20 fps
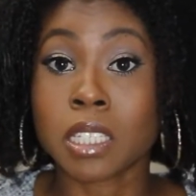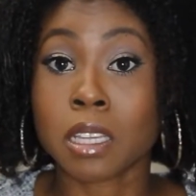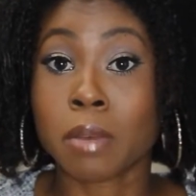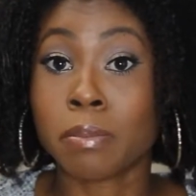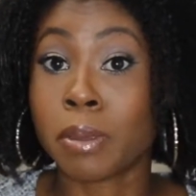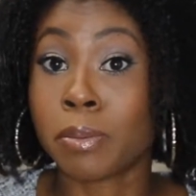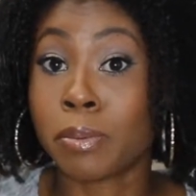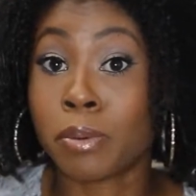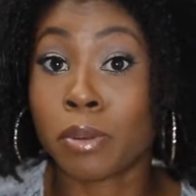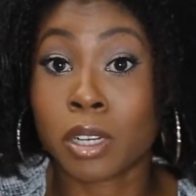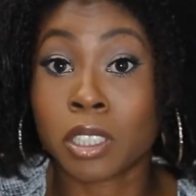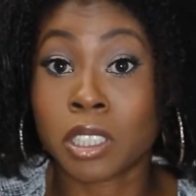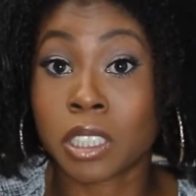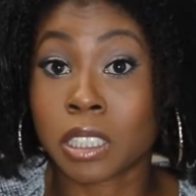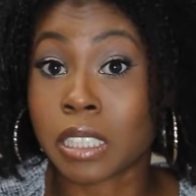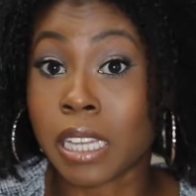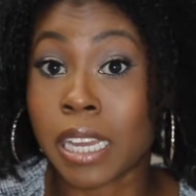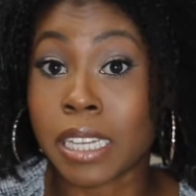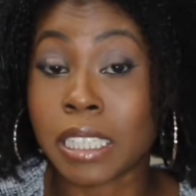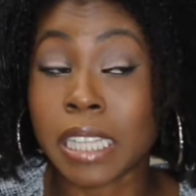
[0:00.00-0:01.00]
some people are
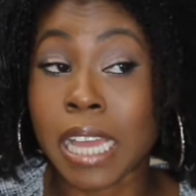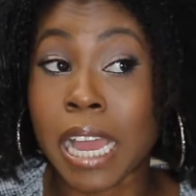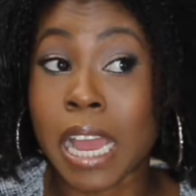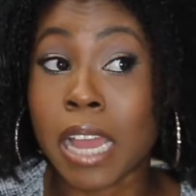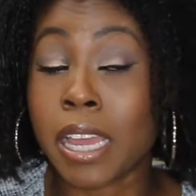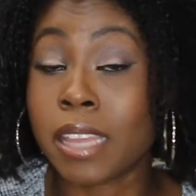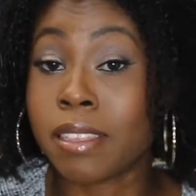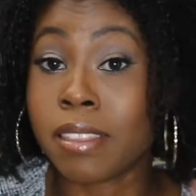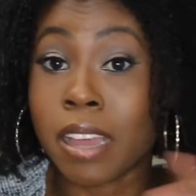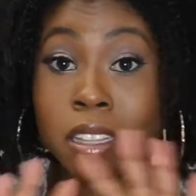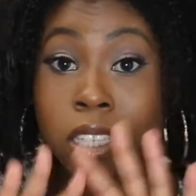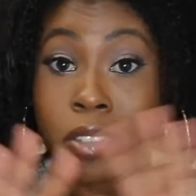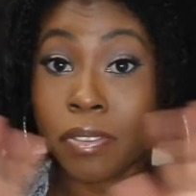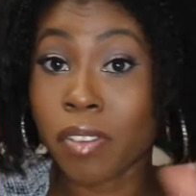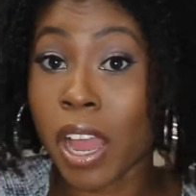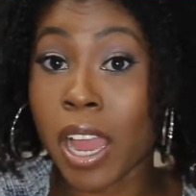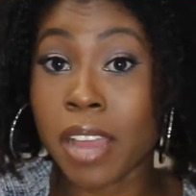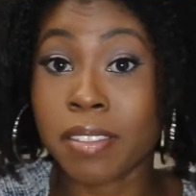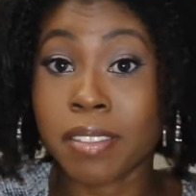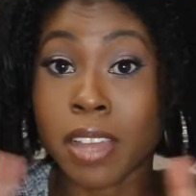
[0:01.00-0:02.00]
just like that, and that's
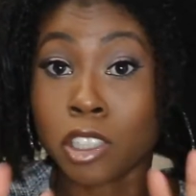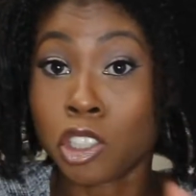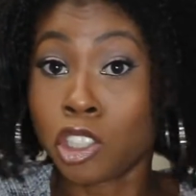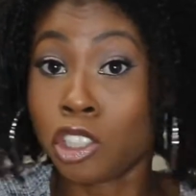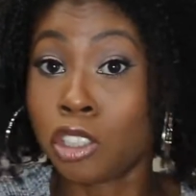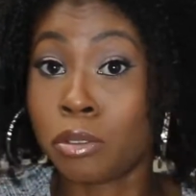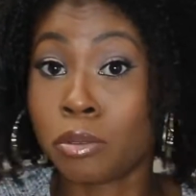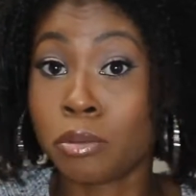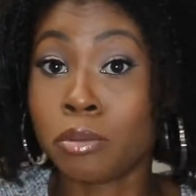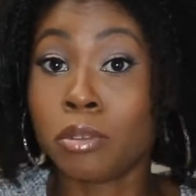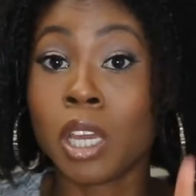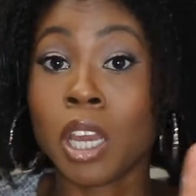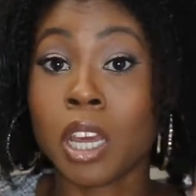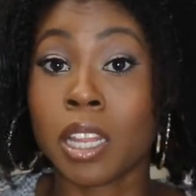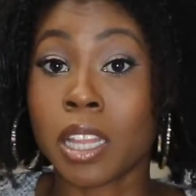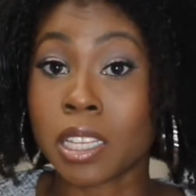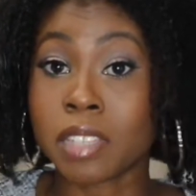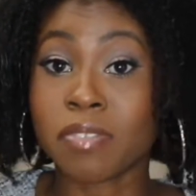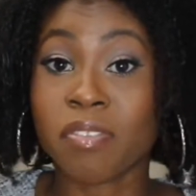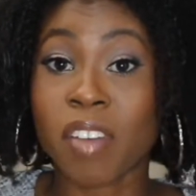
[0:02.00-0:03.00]
fine. That's you,
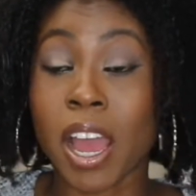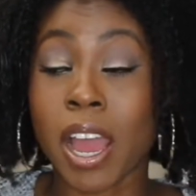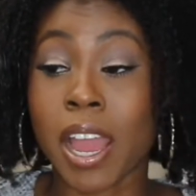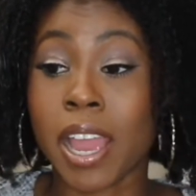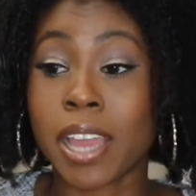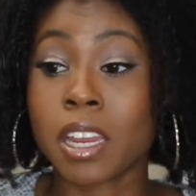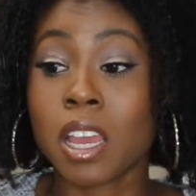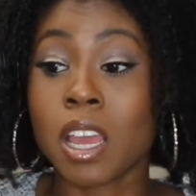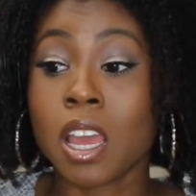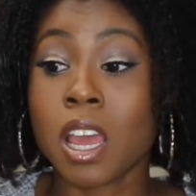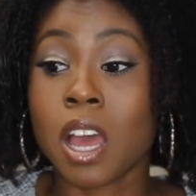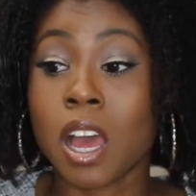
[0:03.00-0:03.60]
that's fine.